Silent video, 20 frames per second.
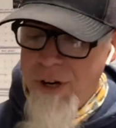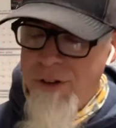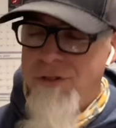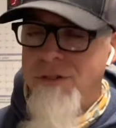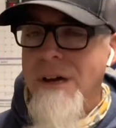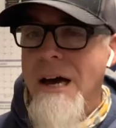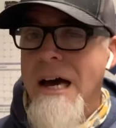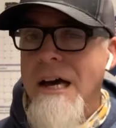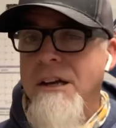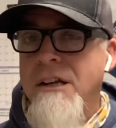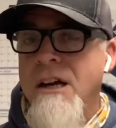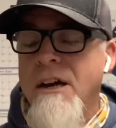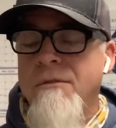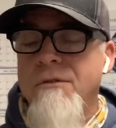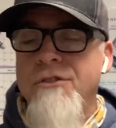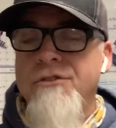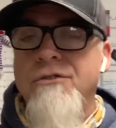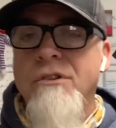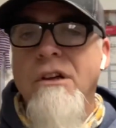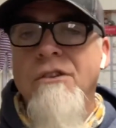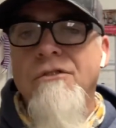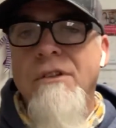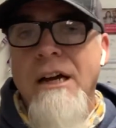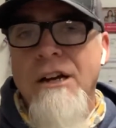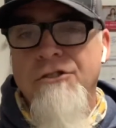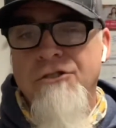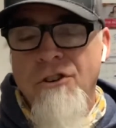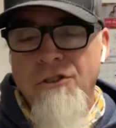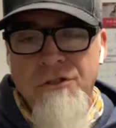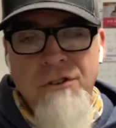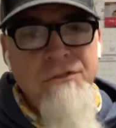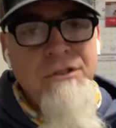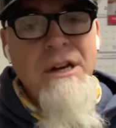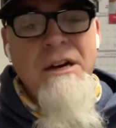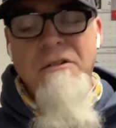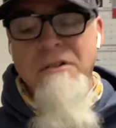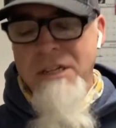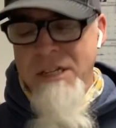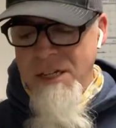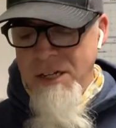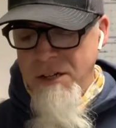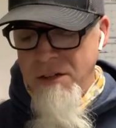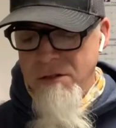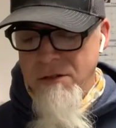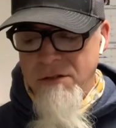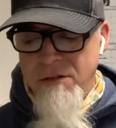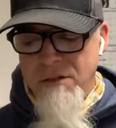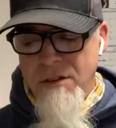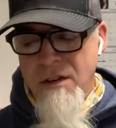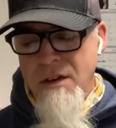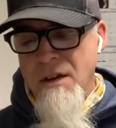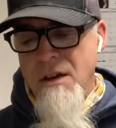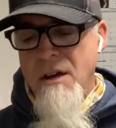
side covers things like Church Inside Out Kids,